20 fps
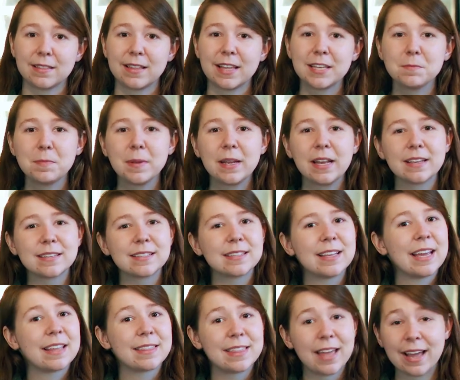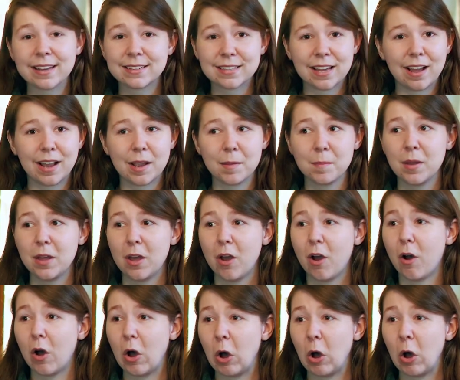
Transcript: That's because at that time, a